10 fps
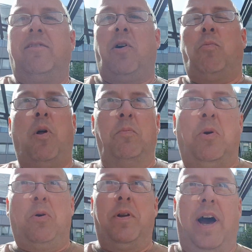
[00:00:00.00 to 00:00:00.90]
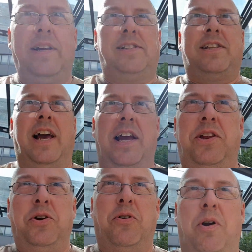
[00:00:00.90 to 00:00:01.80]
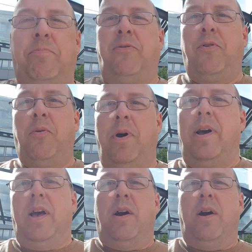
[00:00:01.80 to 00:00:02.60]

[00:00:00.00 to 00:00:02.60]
Got one more night stay in Europe before I